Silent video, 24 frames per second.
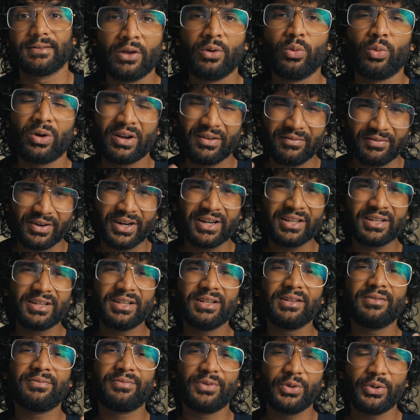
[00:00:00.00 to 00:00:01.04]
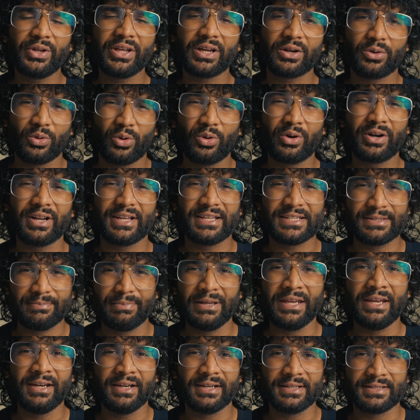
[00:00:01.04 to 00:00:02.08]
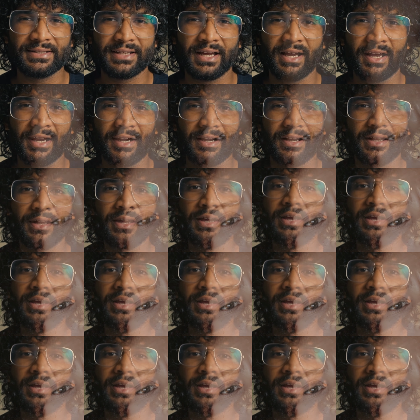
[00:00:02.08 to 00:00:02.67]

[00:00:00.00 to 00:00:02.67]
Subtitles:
When a vertical fruity accord is being designed,